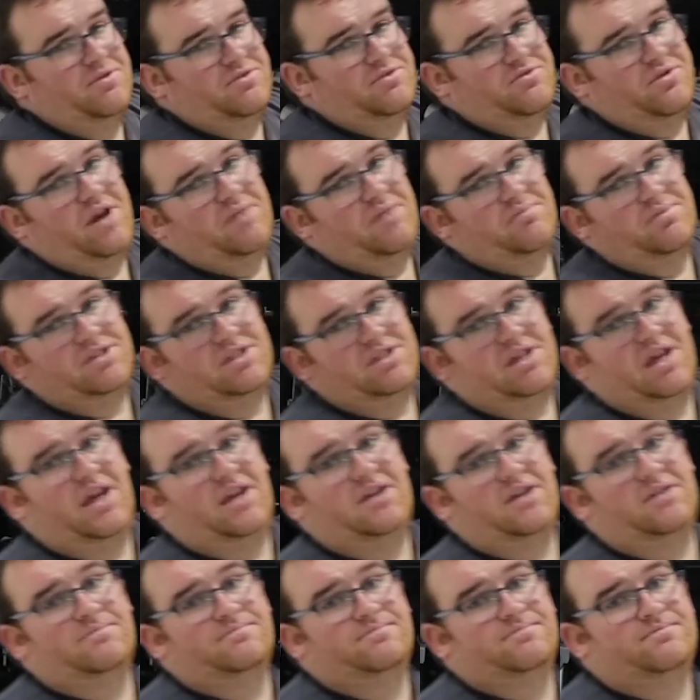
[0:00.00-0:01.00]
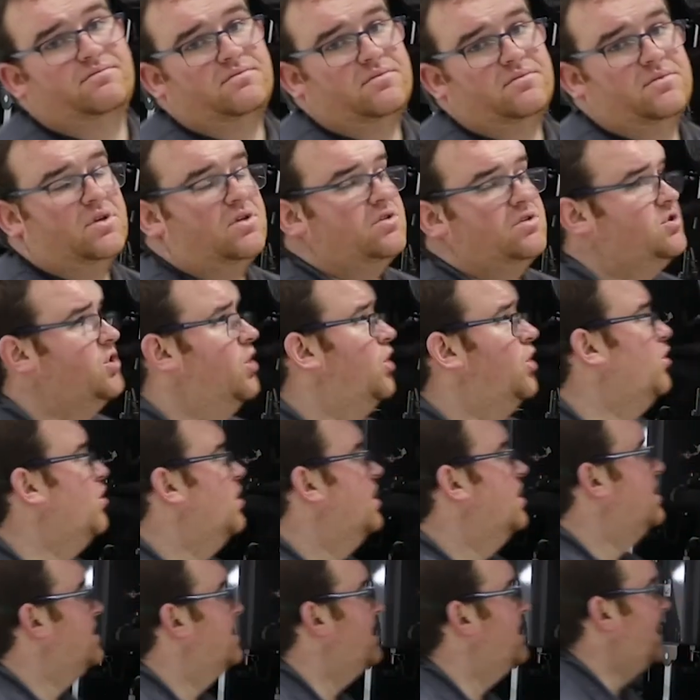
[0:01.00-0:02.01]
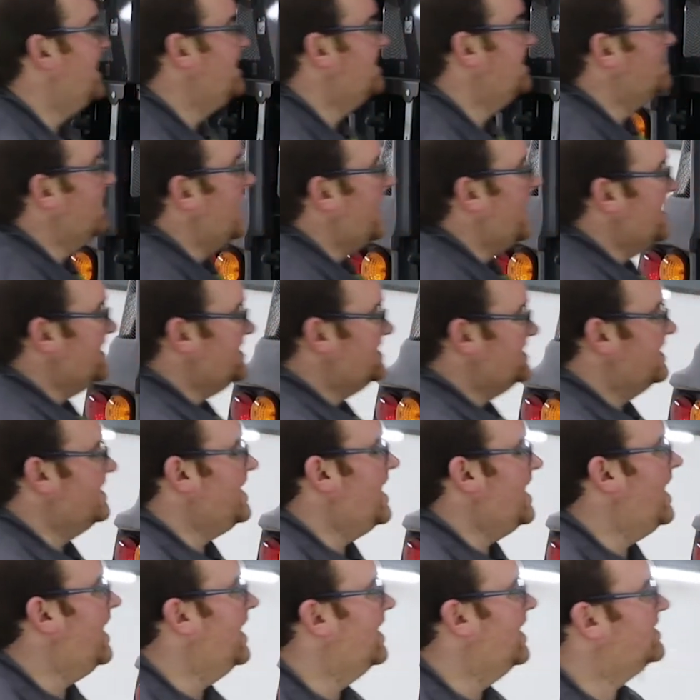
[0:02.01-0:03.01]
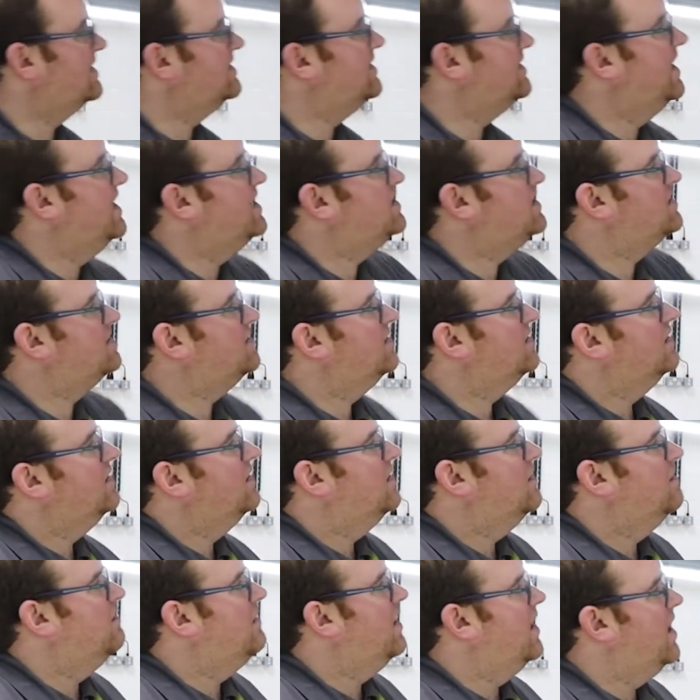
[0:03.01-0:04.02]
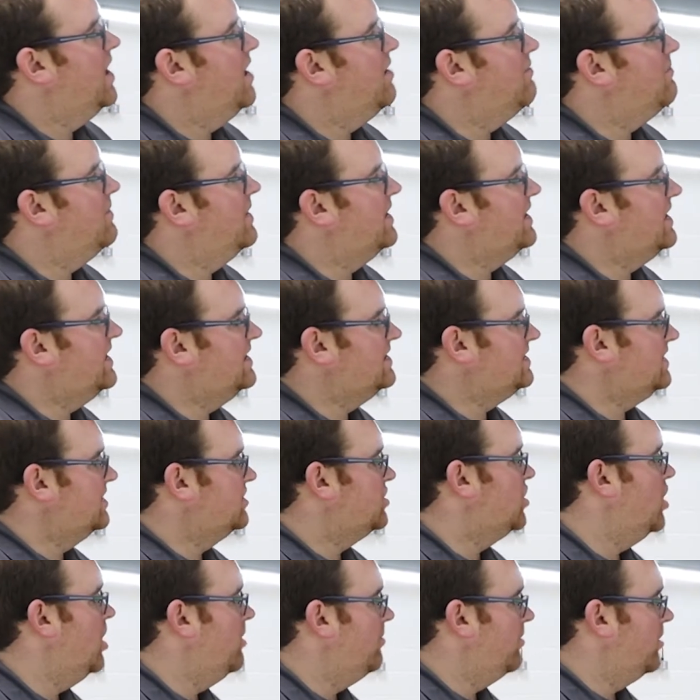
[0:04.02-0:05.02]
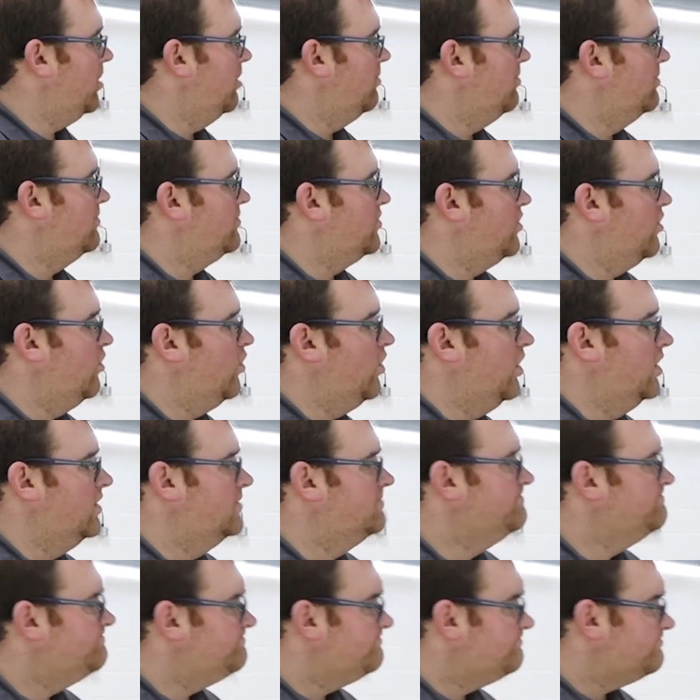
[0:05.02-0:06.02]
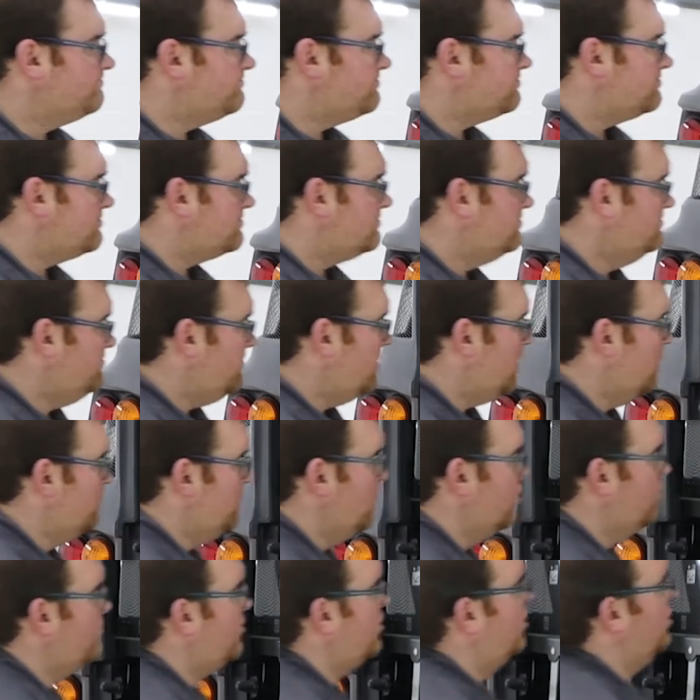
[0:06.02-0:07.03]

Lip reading: is right beside. So nice, easy access and easy topping up of your oil. Moving